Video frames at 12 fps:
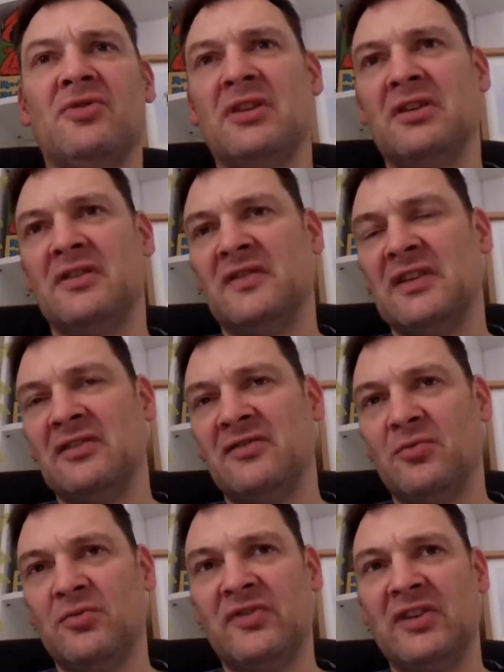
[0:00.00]
it says
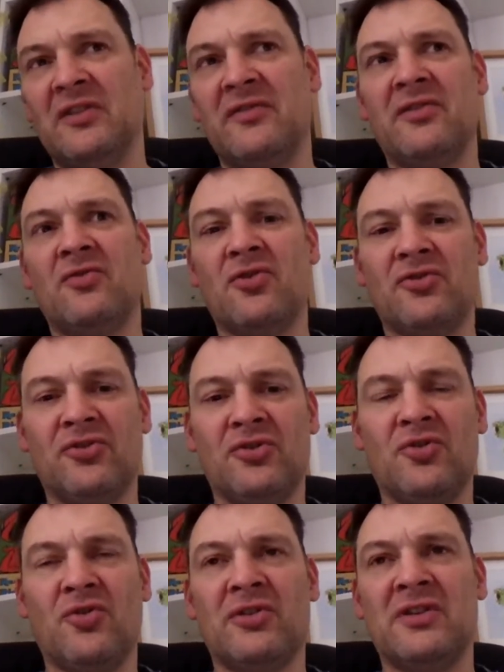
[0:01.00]
you will serve the Lord your
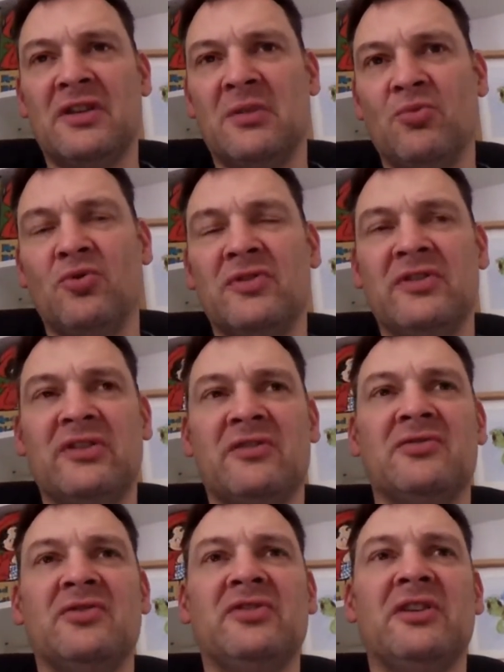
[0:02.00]
God and him only shall
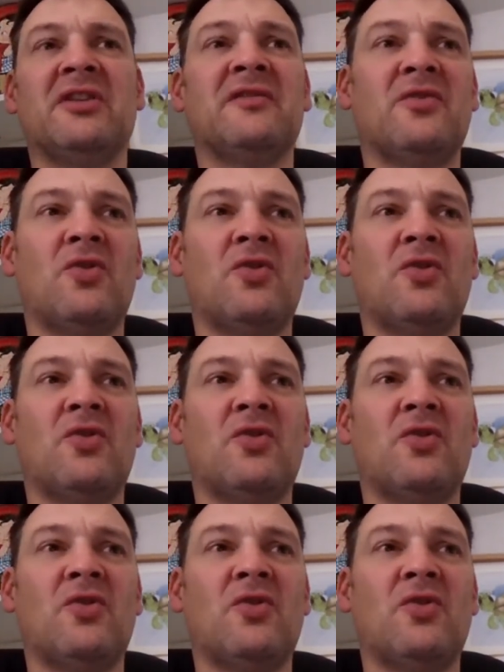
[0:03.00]
you serve.